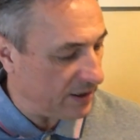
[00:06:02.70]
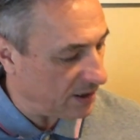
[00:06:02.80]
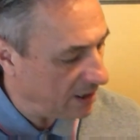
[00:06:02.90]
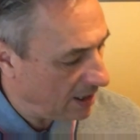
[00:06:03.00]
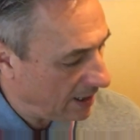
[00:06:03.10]

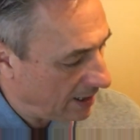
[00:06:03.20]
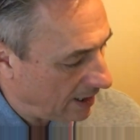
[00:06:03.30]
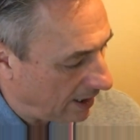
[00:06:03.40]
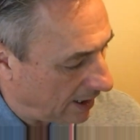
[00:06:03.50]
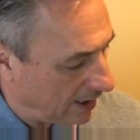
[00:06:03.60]
it.
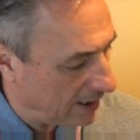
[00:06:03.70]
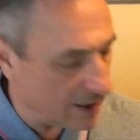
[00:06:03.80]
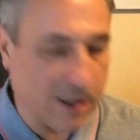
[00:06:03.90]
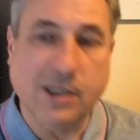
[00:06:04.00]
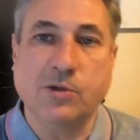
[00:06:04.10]

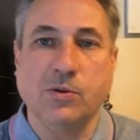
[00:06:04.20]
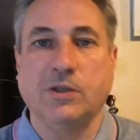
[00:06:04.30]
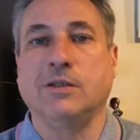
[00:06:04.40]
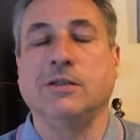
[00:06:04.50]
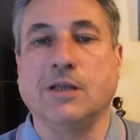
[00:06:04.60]
So this
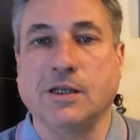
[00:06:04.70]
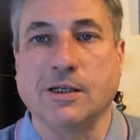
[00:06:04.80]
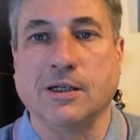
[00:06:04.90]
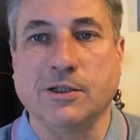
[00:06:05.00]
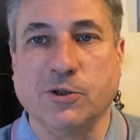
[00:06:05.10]
was,
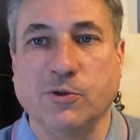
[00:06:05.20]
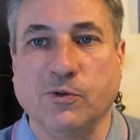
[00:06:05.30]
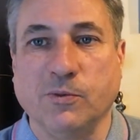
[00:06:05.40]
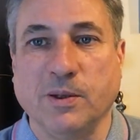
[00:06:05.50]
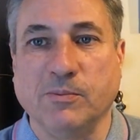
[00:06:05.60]
I don't know
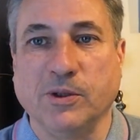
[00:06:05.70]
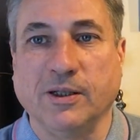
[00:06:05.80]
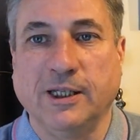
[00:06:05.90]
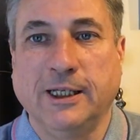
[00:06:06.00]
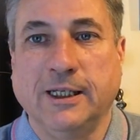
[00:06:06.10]
if you
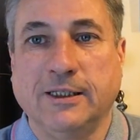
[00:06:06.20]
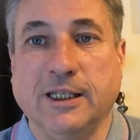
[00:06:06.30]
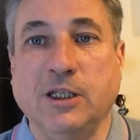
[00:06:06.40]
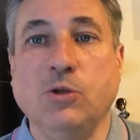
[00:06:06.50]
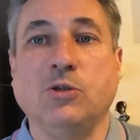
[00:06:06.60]
remember,
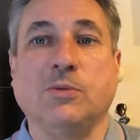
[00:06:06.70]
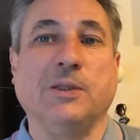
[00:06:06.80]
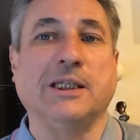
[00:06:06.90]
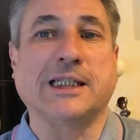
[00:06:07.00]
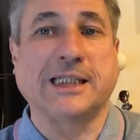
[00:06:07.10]
there used to
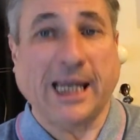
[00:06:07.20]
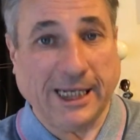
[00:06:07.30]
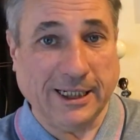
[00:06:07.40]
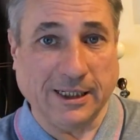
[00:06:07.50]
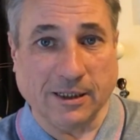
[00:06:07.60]
be a
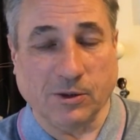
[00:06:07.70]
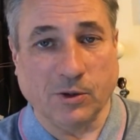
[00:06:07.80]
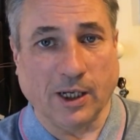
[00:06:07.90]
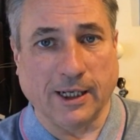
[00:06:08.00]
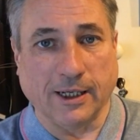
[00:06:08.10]
saying
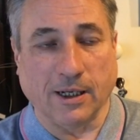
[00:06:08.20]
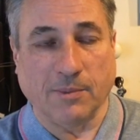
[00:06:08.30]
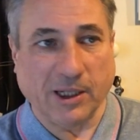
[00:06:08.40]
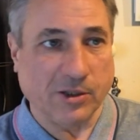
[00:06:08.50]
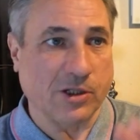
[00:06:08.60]

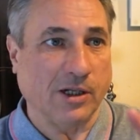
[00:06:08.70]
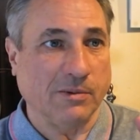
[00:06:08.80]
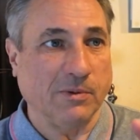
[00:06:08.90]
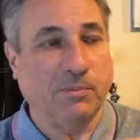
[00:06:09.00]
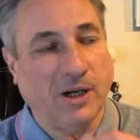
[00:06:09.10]
about the
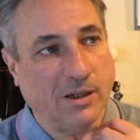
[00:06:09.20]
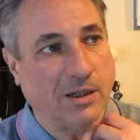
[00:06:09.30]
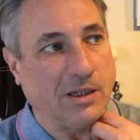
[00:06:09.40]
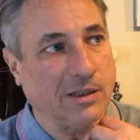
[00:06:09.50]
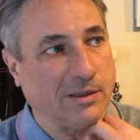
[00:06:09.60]

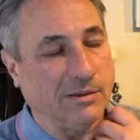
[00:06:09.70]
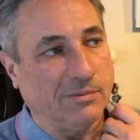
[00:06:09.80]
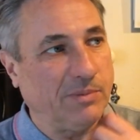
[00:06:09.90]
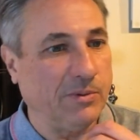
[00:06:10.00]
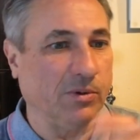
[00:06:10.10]
cyberpunk, and
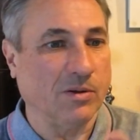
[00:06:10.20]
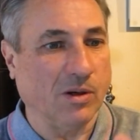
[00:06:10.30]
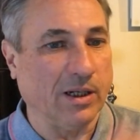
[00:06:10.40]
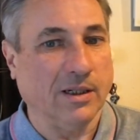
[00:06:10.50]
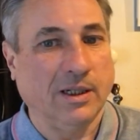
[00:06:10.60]
people were
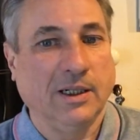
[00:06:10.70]
quite,